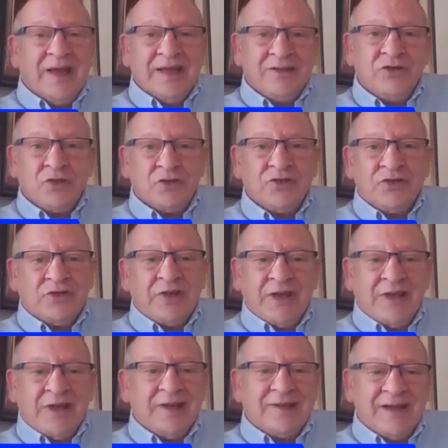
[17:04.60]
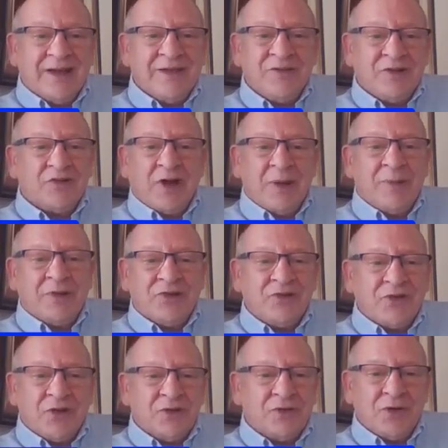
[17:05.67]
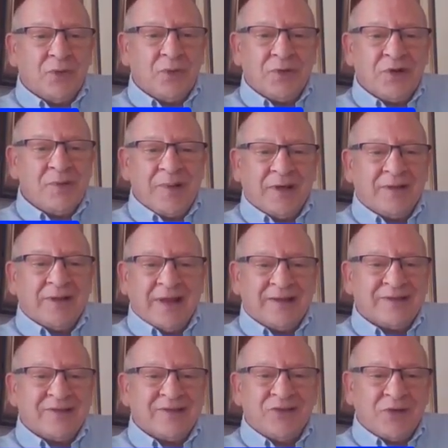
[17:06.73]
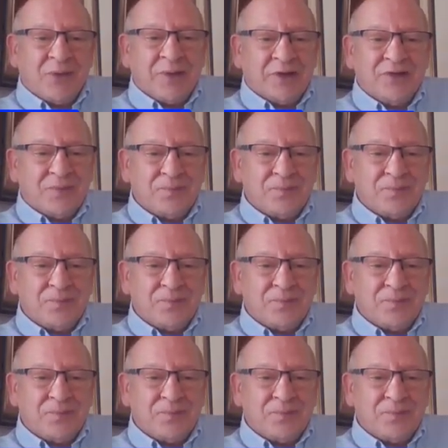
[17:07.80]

I have a tremor, so don't worry about that too much.